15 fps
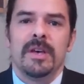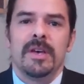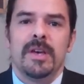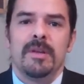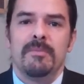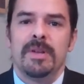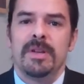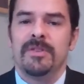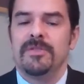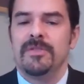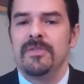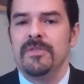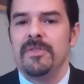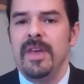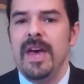
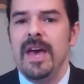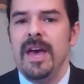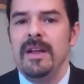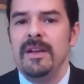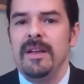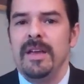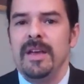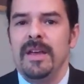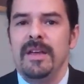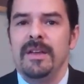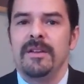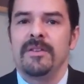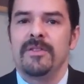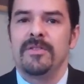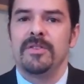administers that,
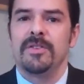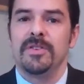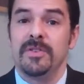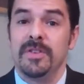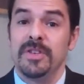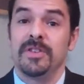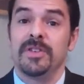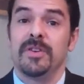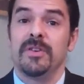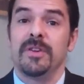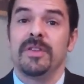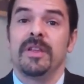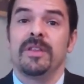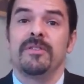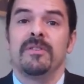and it's the judiciary
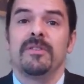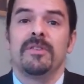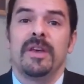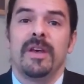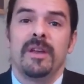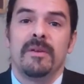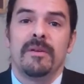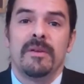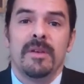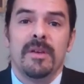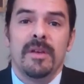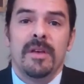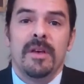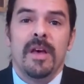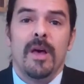that
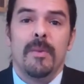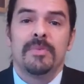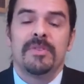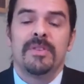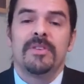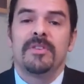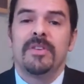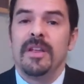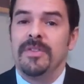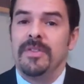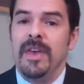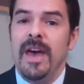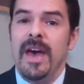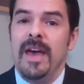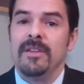helps to set
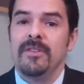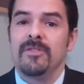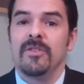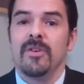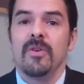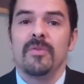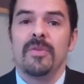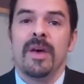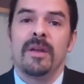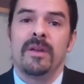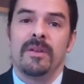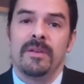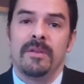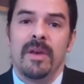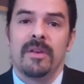that, so
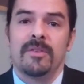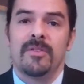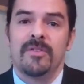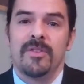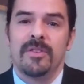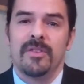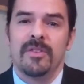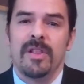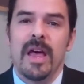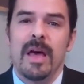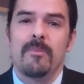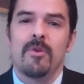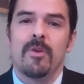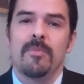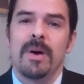that exercises a
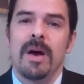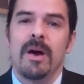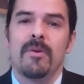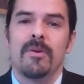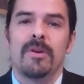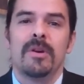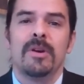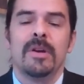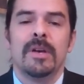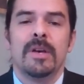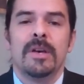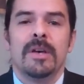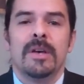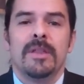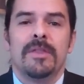lot more power
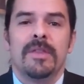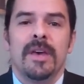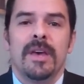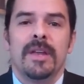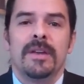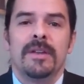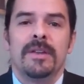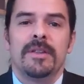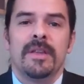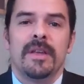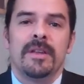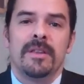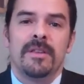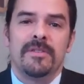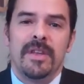than
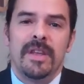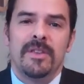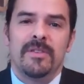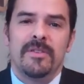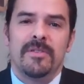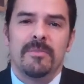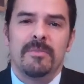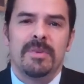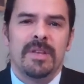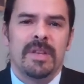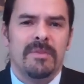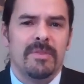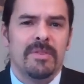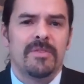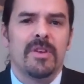in the state system. But
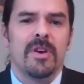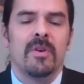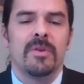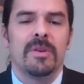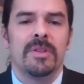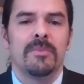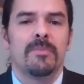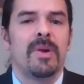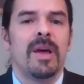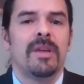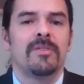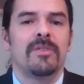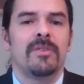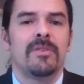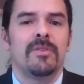even so, in the
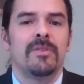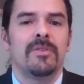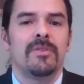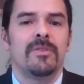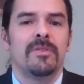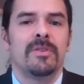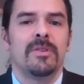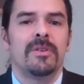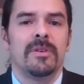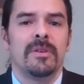prosecutor's